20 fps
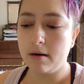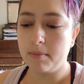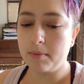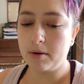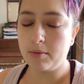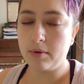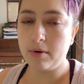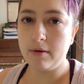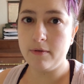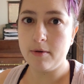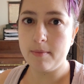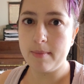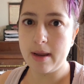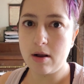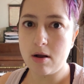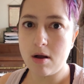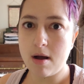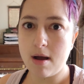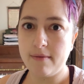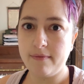I'm gonna refill my
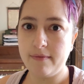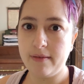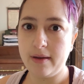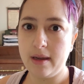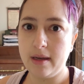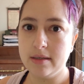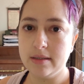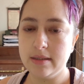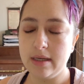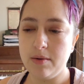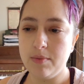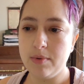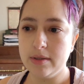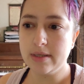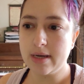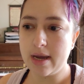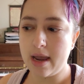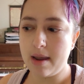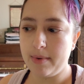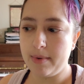coffee, see
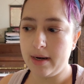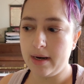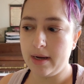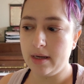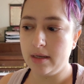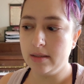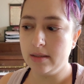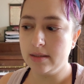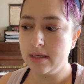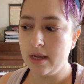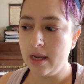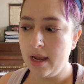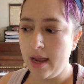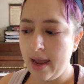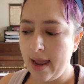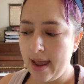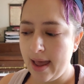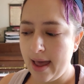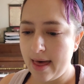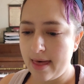time it is,
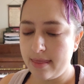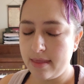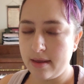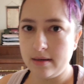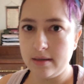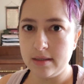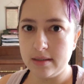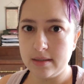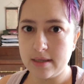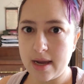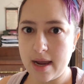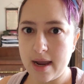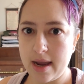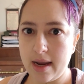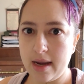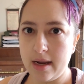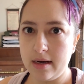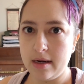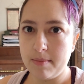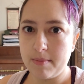and then
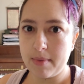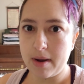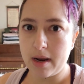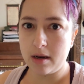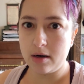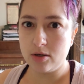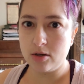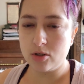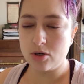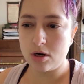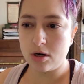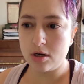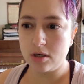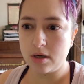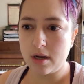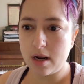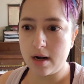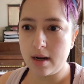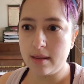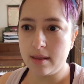decide, am I gonna start
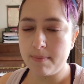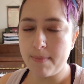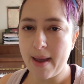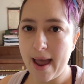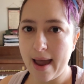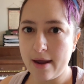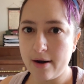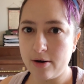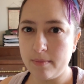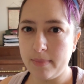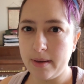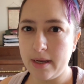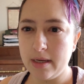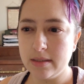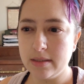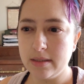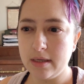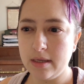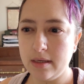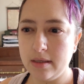cutting the pattern
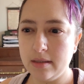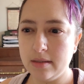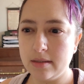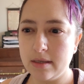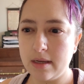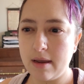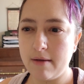pieces?